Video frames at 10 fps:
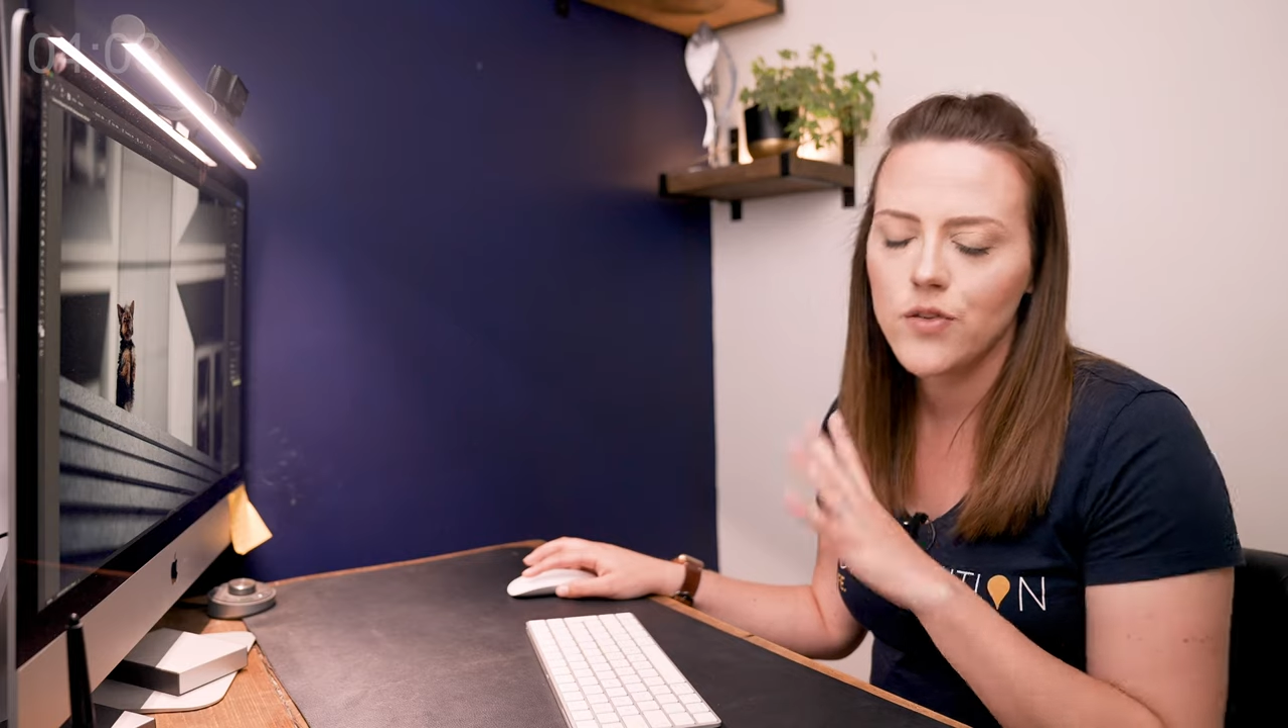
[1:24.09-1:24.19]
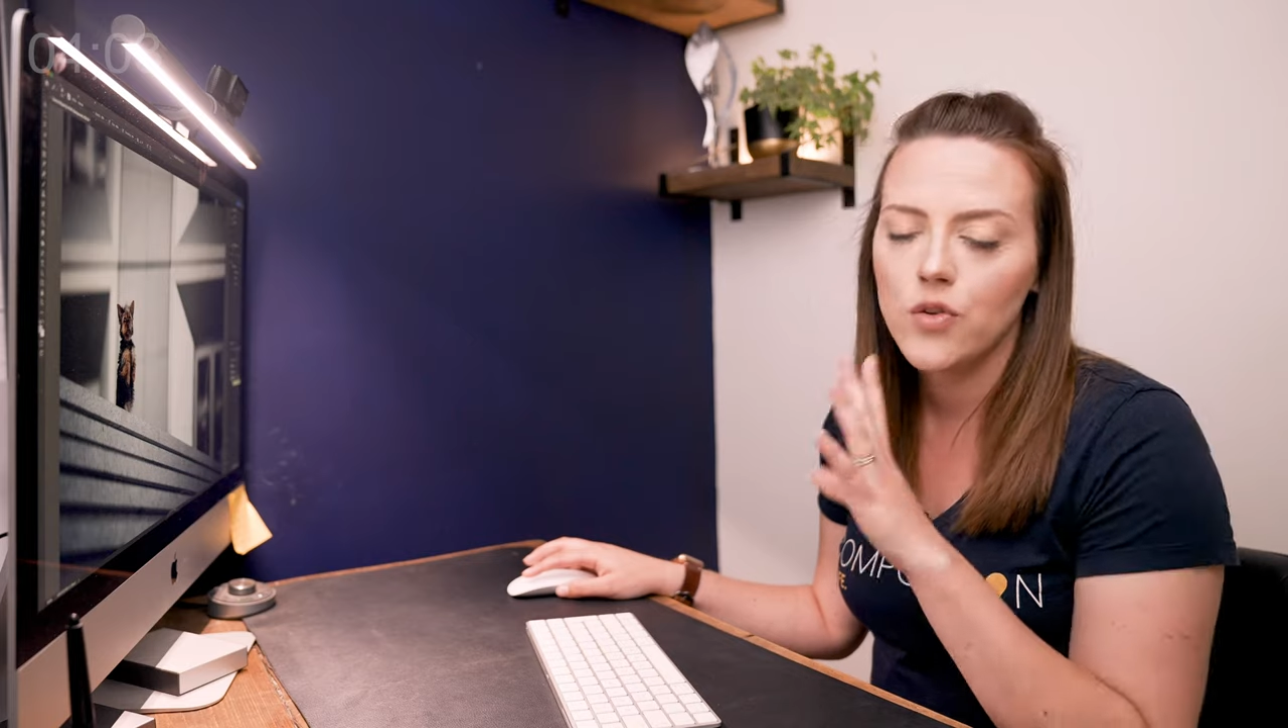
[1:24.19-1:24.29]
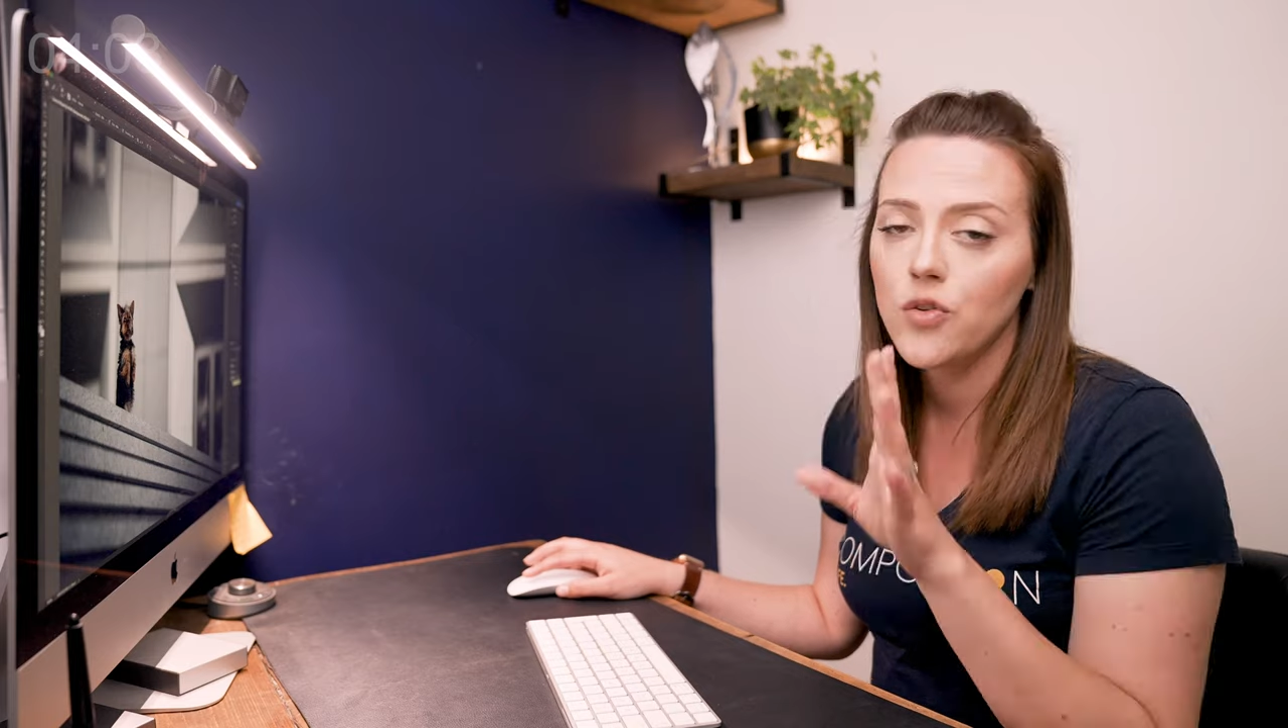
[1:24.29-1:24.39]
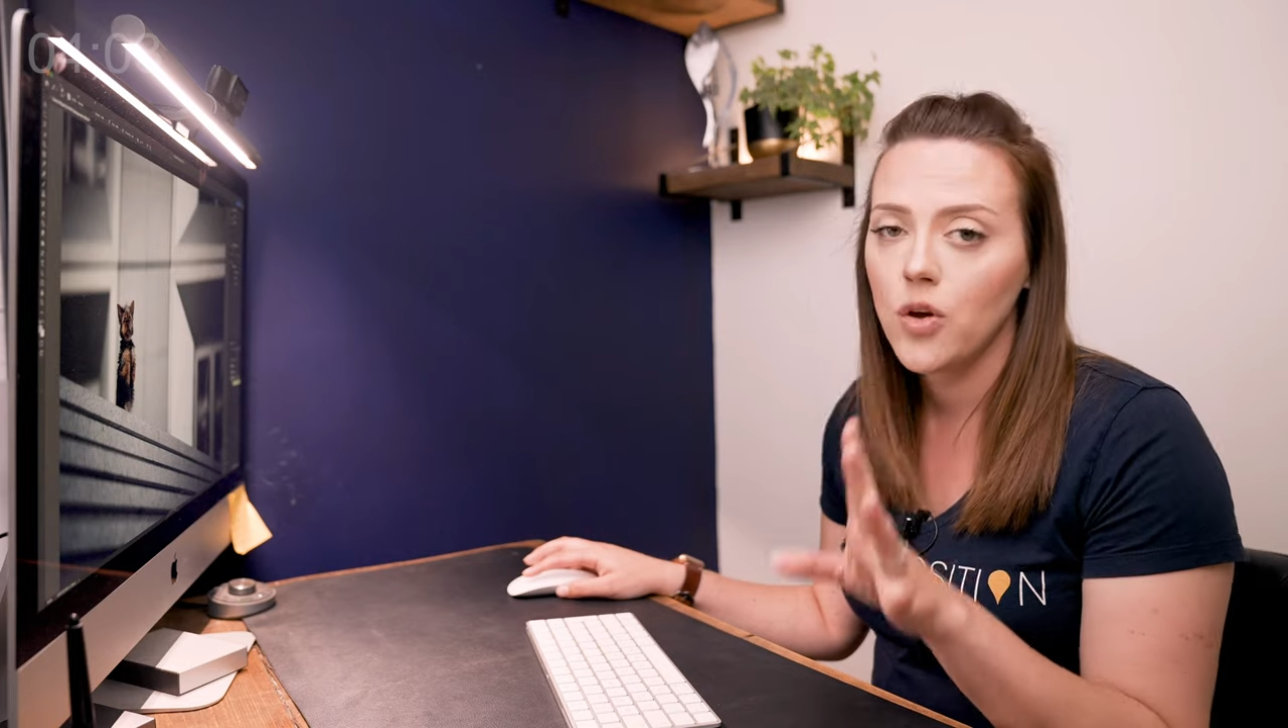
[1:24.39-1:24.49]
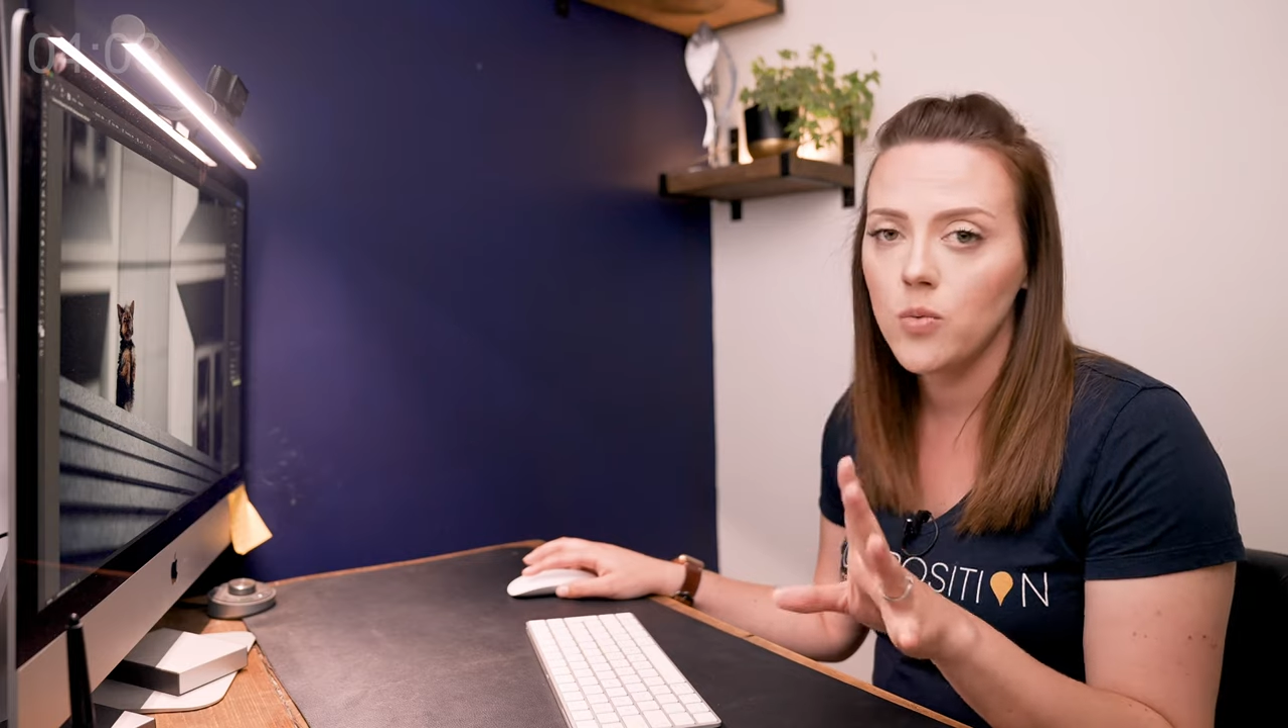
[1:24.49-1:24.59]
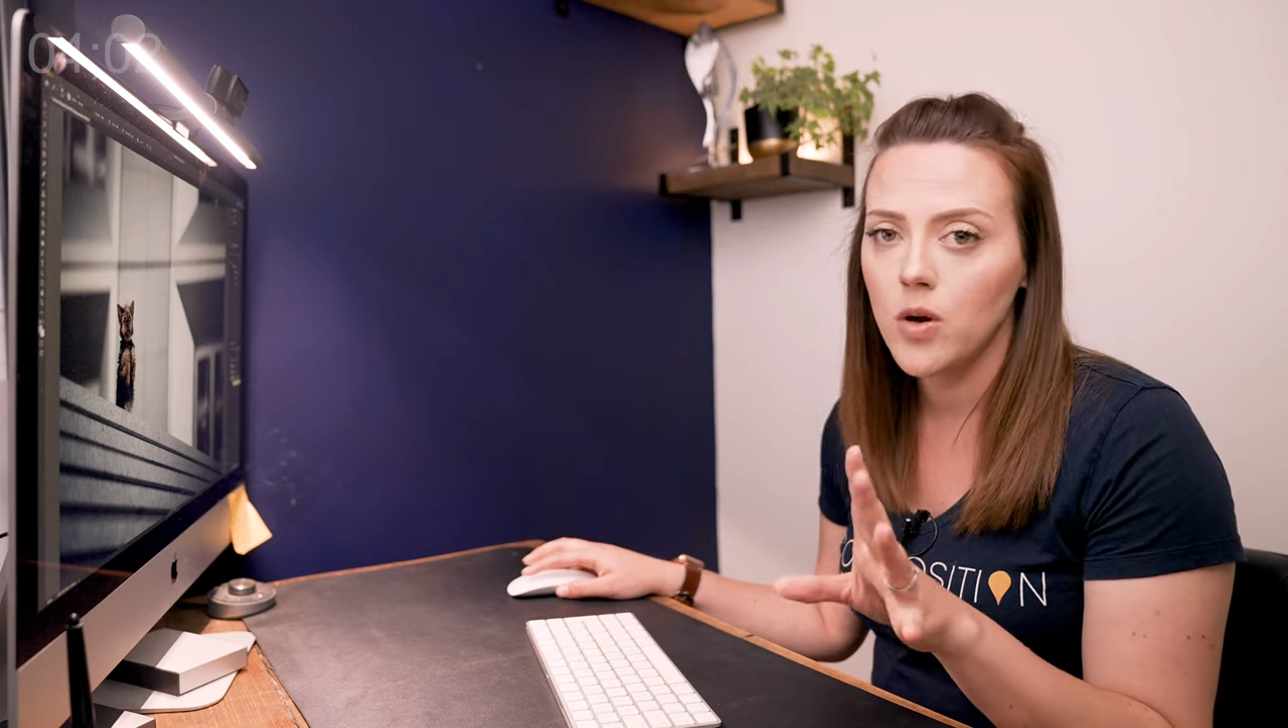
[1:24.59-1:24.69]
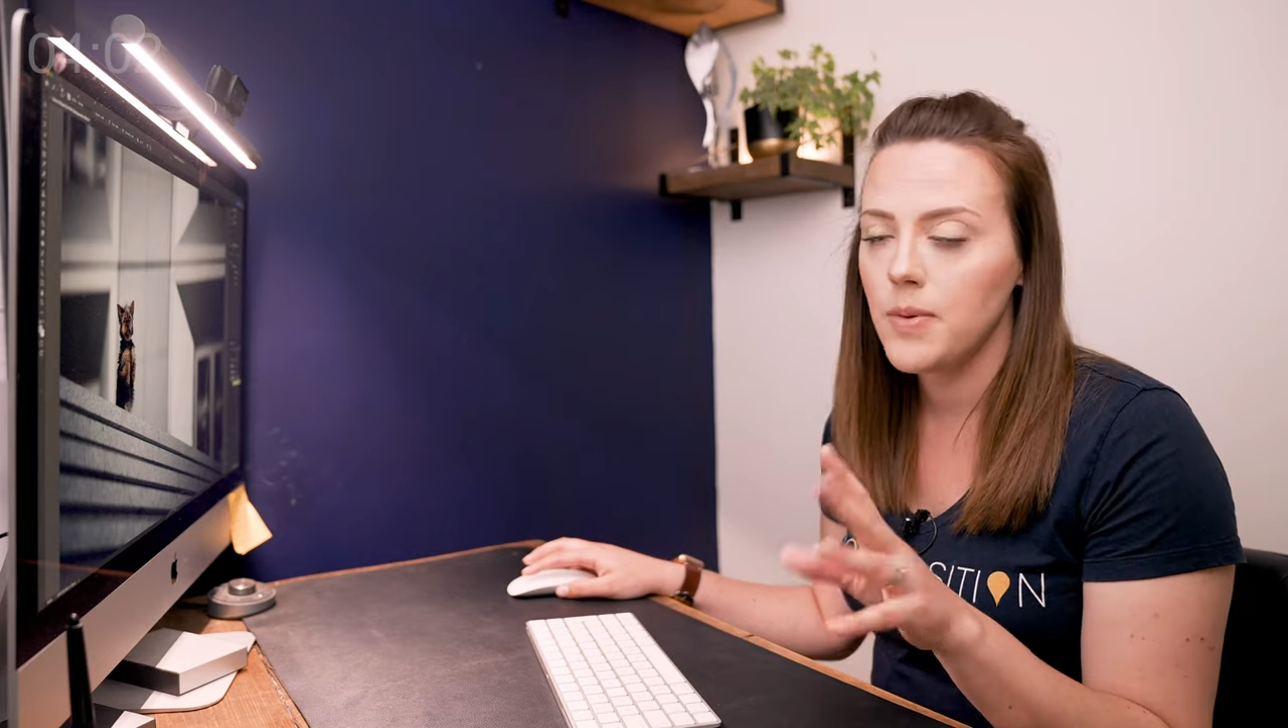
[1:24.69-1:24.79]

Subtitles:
so don't worry